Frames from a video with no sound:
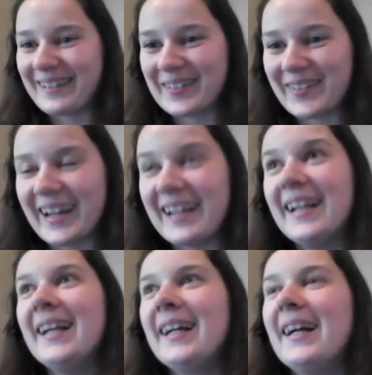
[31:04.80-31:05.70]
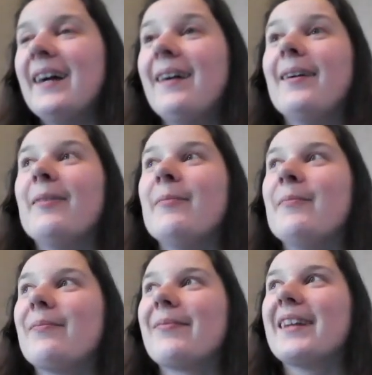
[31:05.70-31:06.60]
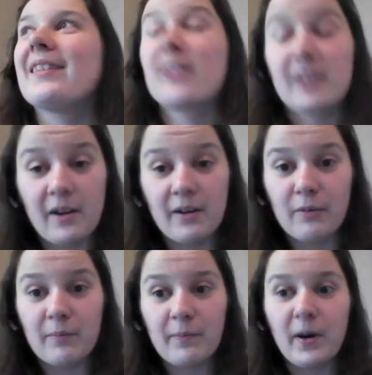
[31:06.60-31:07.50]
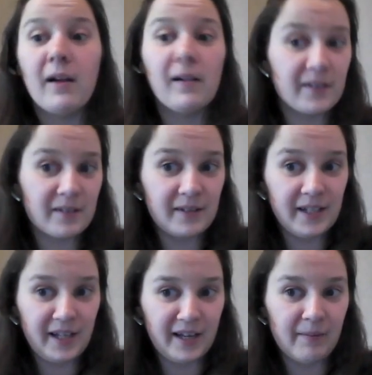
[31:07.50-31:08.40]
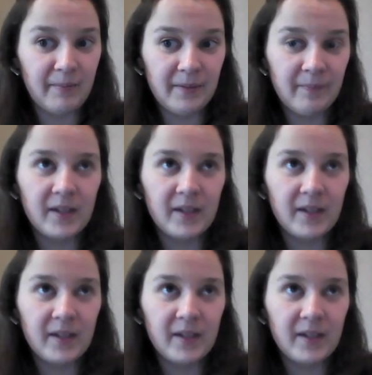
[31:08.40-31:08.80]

everywhere. And so Paul is our DM.